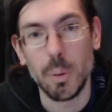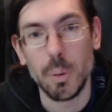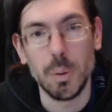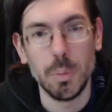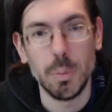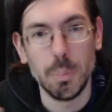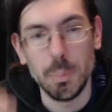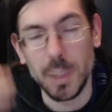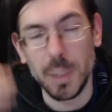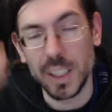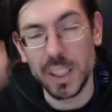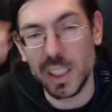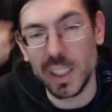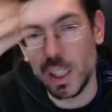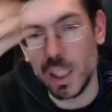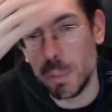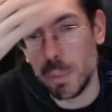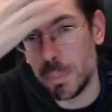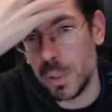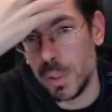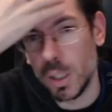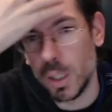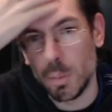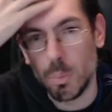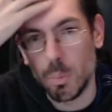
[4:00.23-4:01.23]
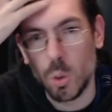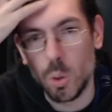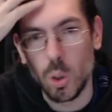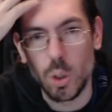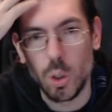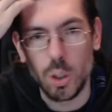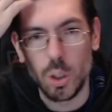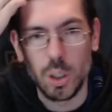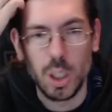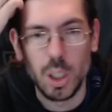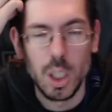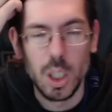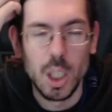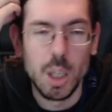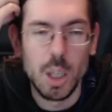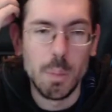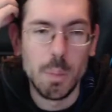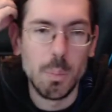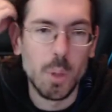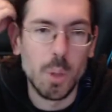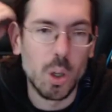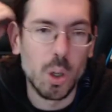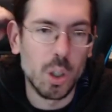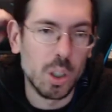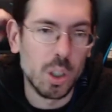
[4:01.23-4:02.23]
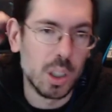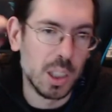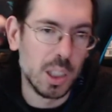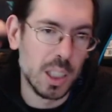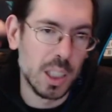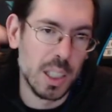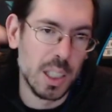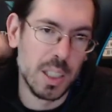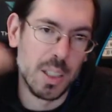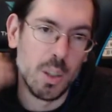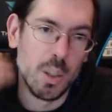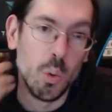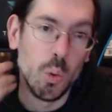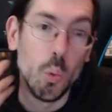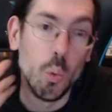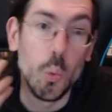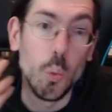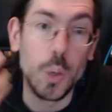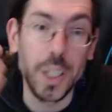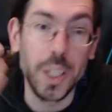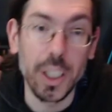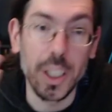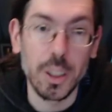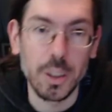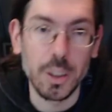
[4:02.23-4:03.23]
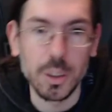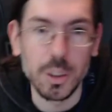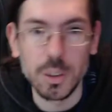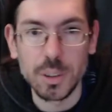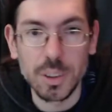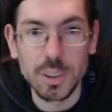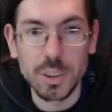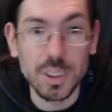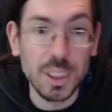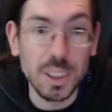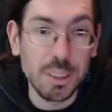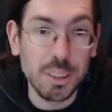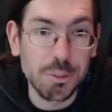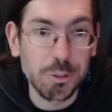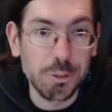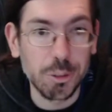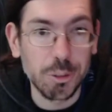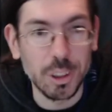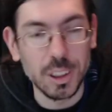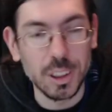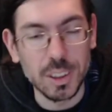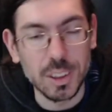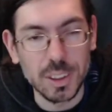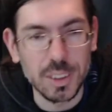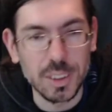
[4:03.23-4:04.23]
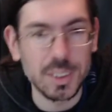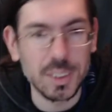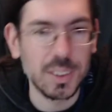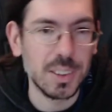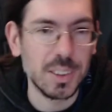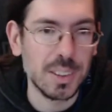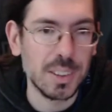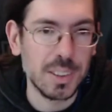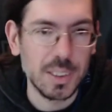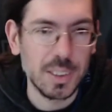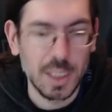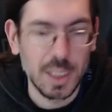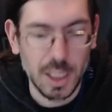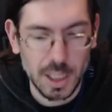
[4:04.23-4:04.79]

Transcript: make it appear more weird, different,